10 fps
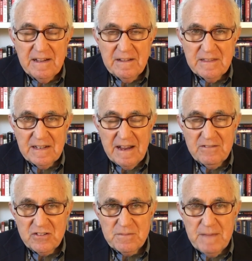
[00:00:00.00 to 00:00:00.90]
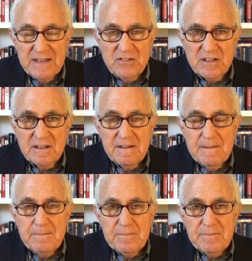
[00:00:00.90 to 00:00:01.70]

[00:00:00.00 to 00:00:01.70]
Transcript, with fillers: uh that I've just mentioned,